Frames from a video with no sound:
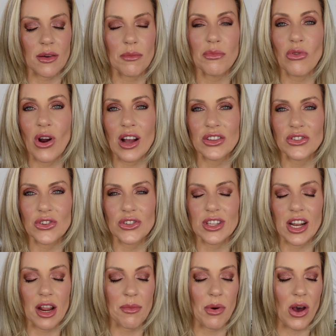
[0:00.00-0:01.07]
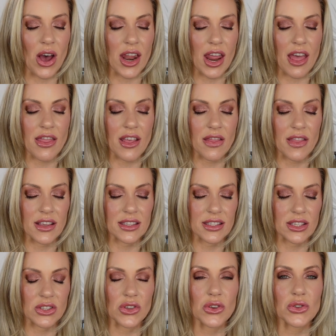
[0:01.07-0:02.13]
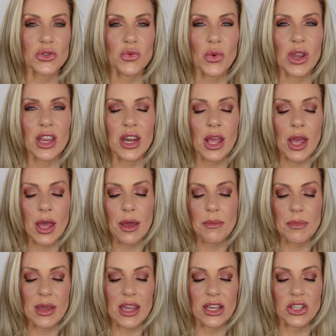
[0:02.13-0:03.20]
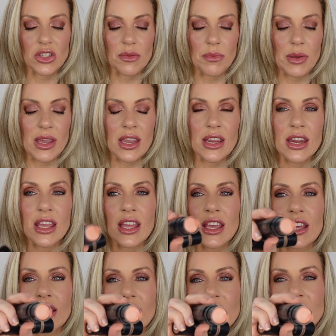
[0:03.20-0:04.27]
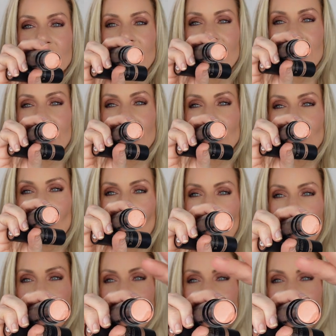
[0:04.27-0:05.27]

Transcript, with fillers: bronzers that I bought. And then this is Sweet Peach Peony. This is one